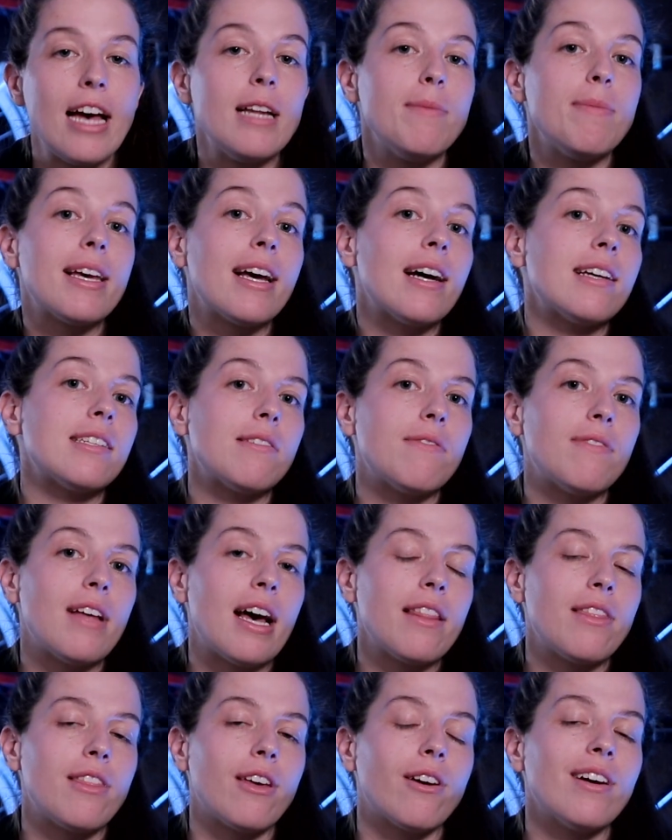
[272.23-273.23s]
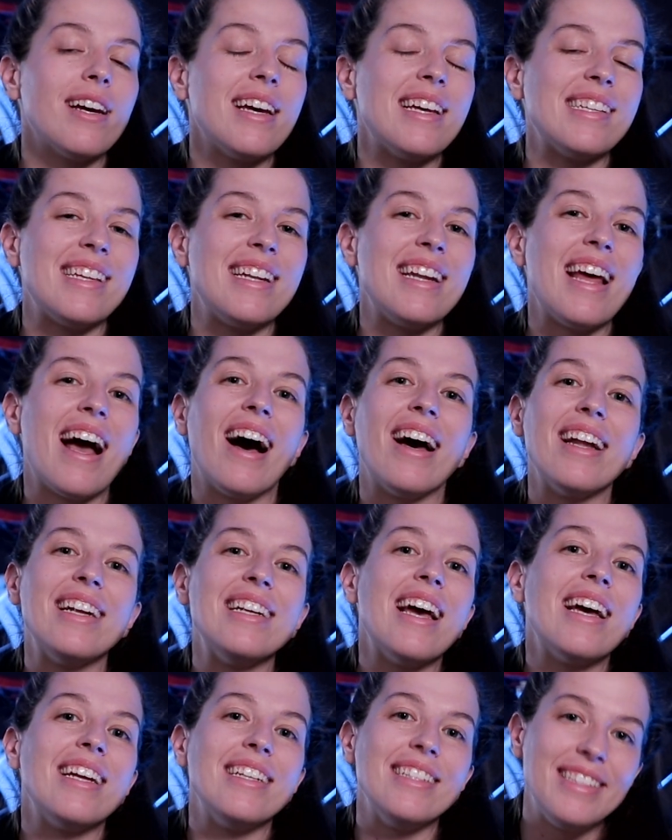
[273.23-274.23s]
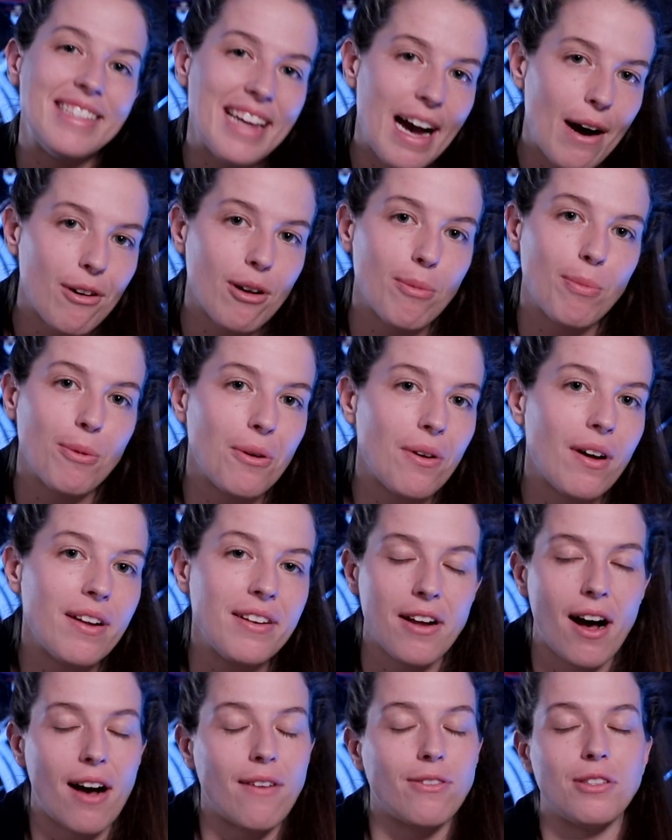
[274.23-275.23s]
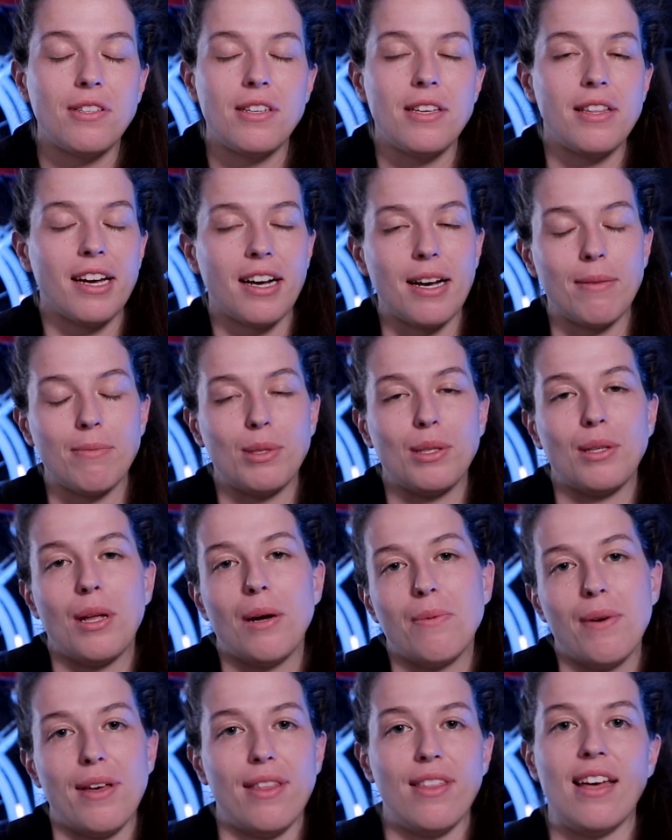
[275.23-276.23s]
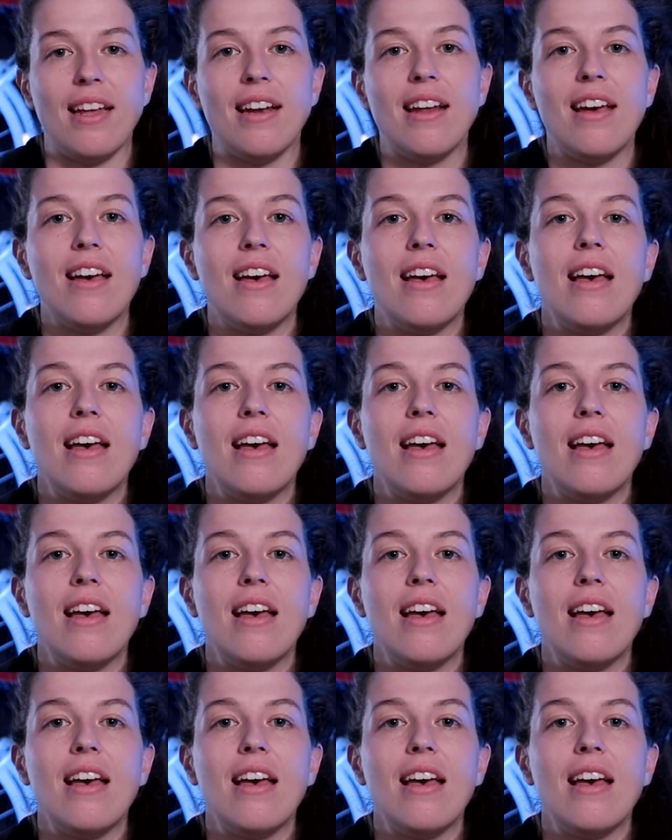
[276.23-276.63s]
and because of that, there is an undoubtable novelty that comes along with it.